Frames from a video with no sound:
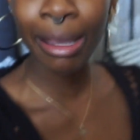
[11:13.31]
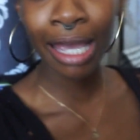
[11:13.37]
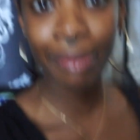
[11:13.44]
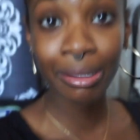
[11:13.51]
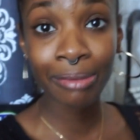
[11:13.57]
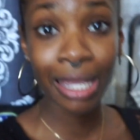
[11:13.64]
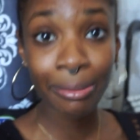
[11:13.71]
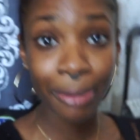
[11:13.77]
I am
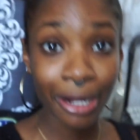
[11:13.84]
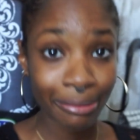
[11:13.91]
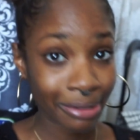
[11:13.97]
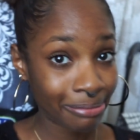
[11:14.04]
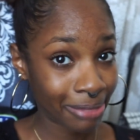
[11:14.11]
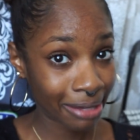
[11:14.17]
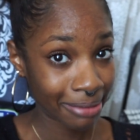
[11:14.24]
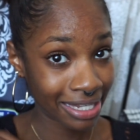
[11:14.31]
in my
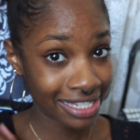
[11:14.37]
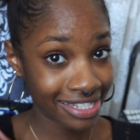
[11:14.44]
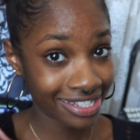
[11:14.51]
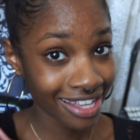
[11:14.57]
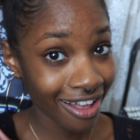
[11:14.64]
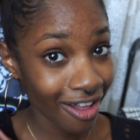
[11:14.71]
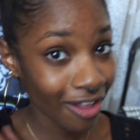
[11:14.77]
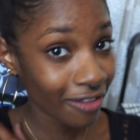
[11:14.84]
apartment by
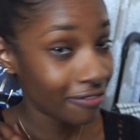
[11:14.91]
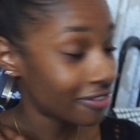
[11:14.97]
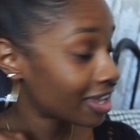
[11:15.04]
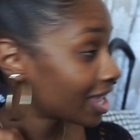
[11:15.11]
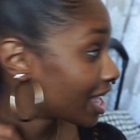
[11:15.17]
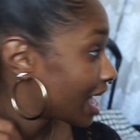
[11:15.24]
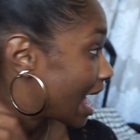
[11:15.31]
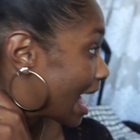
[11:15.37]
myself.
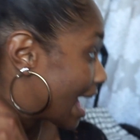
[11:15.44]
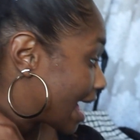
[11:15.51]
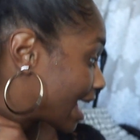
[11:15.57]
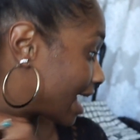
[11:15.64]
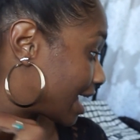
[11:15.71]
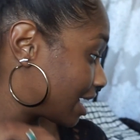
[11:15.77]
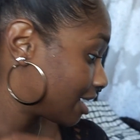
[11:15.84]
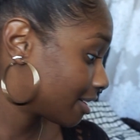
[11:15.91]

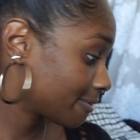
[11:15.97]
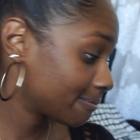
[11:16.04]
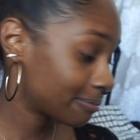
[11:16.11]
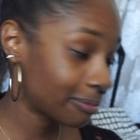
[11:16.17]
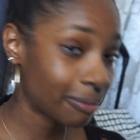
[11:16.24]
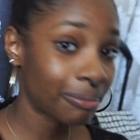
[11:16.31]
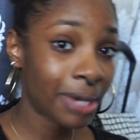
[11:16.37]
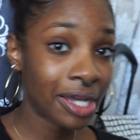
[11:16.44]
I am
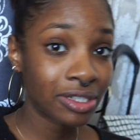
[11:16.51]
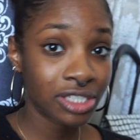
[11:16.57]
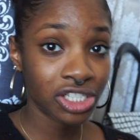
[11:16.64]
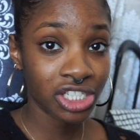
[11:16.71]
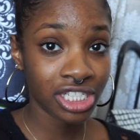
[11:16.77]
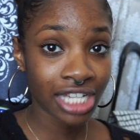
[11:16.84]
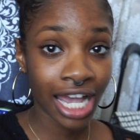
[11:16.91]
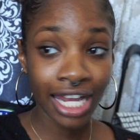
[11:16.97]
about to
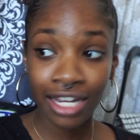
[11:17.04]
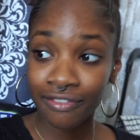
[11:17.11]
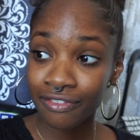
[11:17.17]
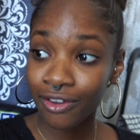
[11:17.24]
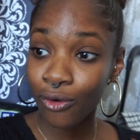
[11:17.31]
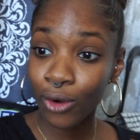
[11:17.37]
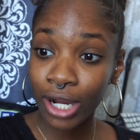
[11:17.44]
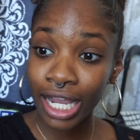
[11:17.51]
just kind of
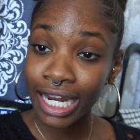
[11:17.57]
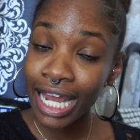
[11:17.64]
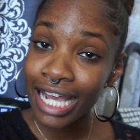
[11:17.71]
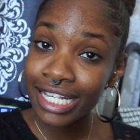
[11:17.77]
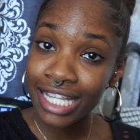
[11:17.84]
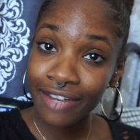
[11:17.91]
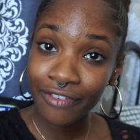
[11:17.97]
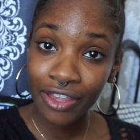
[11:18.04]

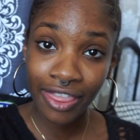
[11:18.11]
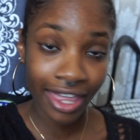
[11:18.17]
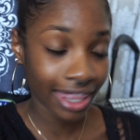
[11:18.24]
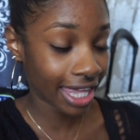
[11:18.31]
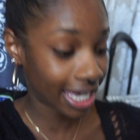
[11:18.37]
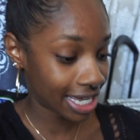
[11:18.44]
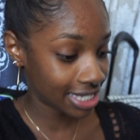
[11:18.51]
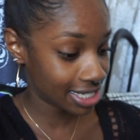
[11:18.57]
organize everything
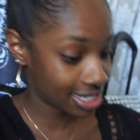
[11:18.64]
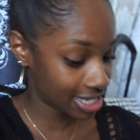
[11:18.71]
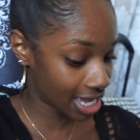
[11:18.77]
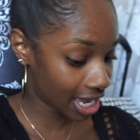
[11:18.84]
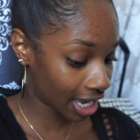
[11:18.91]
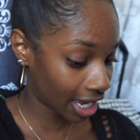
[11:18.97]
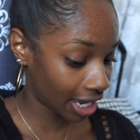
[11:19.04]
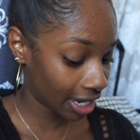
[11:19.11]
like I
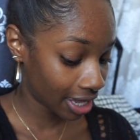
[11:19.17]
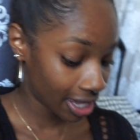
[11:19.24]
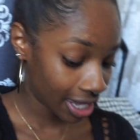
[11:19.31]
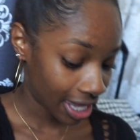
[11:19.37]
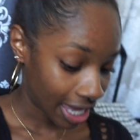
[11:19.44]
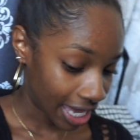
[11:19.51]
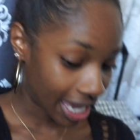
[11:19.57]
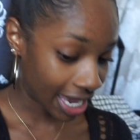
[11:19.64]
said,
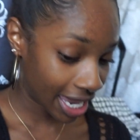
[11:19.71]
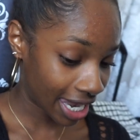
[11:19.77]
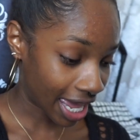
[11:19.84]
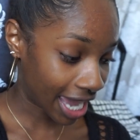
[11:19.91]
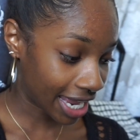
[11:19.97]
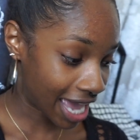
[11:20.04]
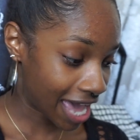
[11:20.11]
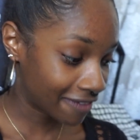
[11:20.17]
and
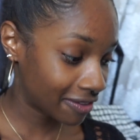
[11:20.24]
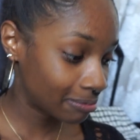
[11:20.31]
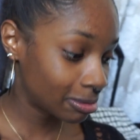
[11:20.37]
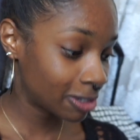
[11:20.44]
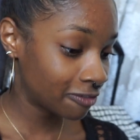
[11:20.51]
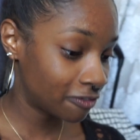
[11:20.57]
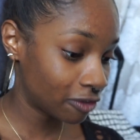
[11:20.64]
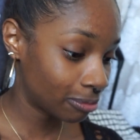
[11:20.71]
I haven't
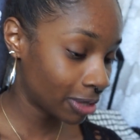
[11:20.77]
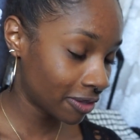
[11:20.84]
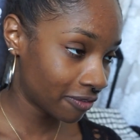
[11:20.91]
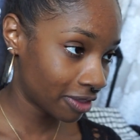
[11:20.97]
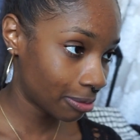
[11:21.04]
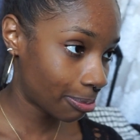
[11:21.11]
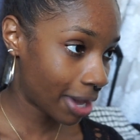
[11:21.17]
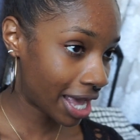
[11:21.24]
been filming
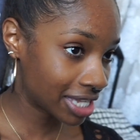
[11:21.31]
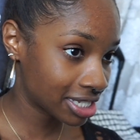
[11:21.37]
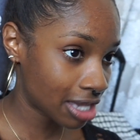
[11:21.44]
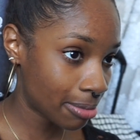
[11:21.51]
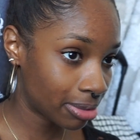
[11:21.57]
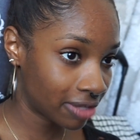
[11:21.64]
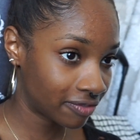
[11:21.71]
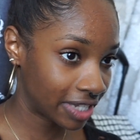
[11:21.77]
for the past
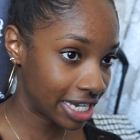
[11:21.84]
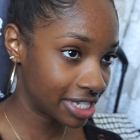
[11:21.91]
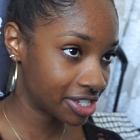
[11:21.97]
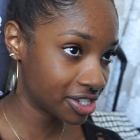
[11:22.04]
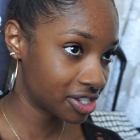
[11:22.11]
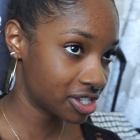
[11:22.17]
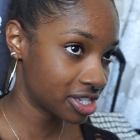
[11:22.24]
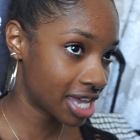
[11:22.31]
couple of days
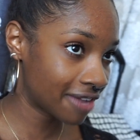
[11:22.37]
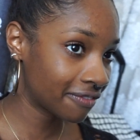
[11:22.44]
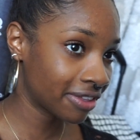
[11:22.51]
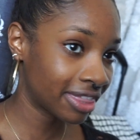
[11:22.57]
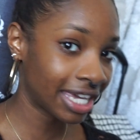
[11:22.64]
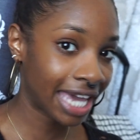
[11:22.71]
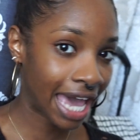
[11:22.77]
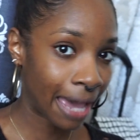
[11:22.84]
because just
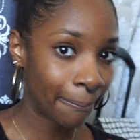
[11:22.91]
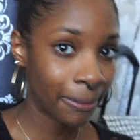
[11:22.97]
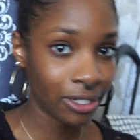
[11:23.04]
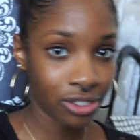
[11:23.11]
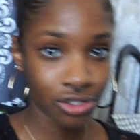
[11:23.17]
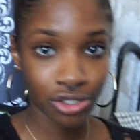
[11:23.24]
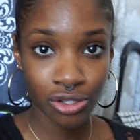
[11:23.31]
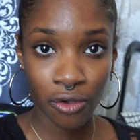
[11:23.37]
everything
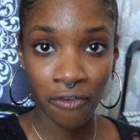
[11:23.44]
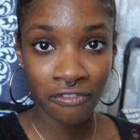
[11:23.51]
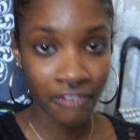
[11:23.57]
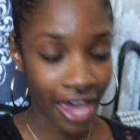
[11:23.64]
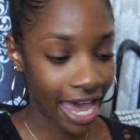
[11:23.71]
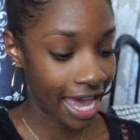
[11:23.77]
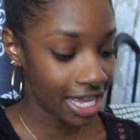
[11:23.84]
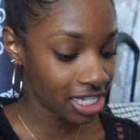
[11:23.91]
happened so
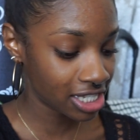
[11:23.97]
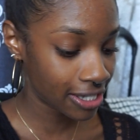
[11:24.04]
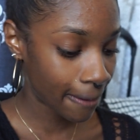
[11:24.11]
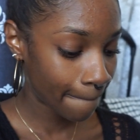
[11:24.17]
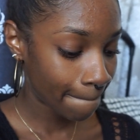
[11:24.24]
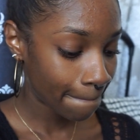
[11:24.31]
fast.